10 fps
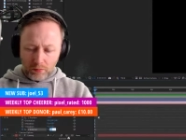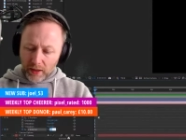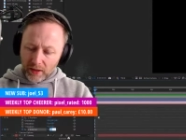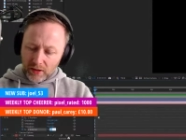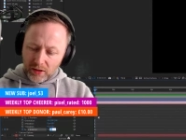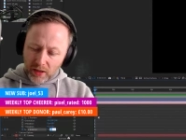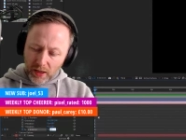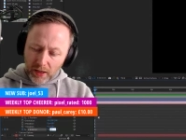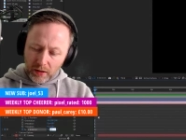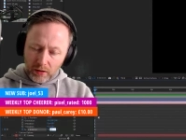minus
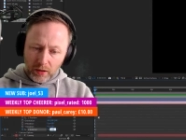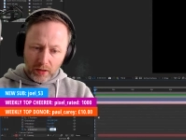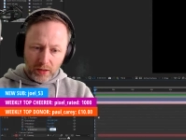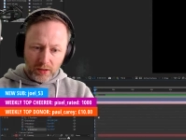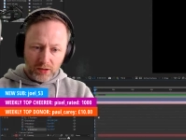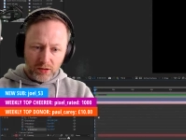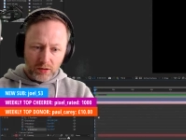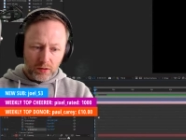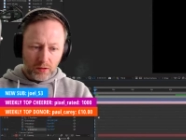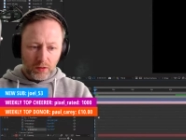10 degrees,
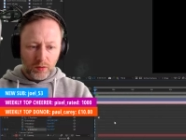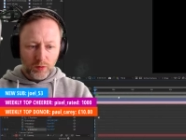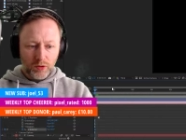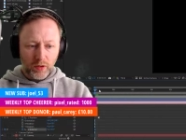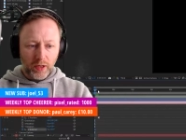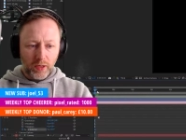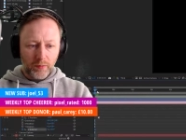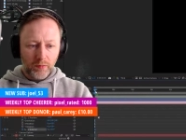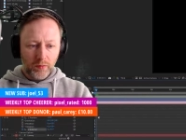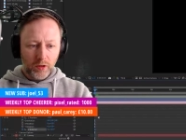what's going to
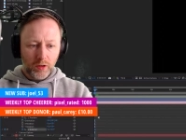happen?